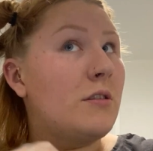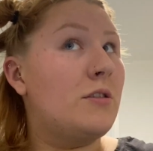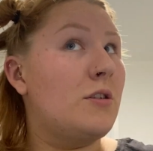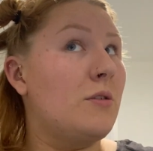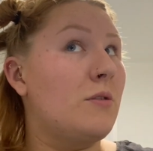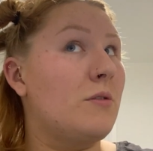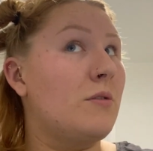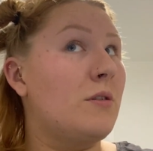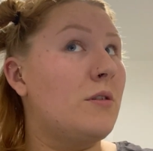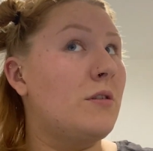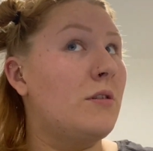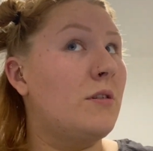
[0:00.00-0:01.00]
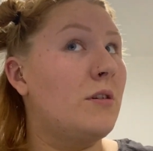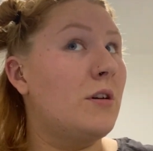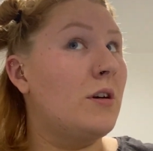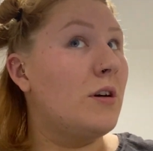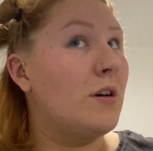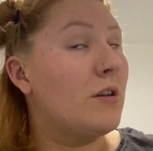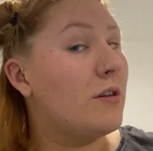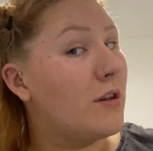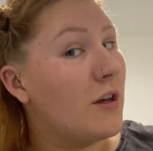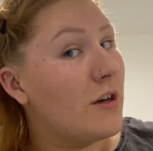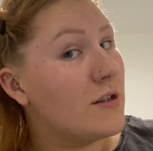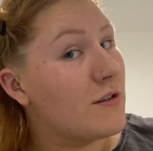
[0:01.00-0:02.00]

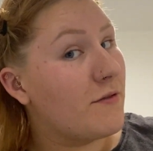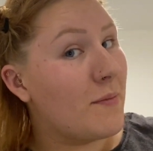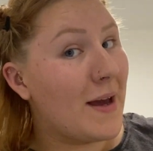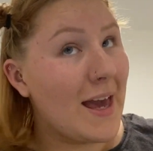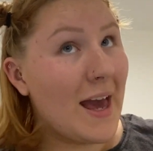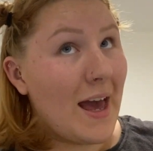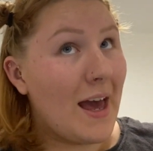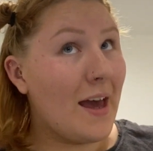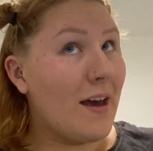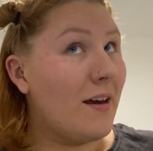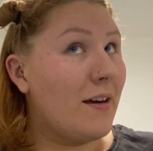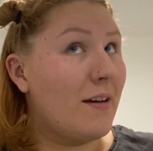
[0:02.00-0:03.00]
2/3 of my hair.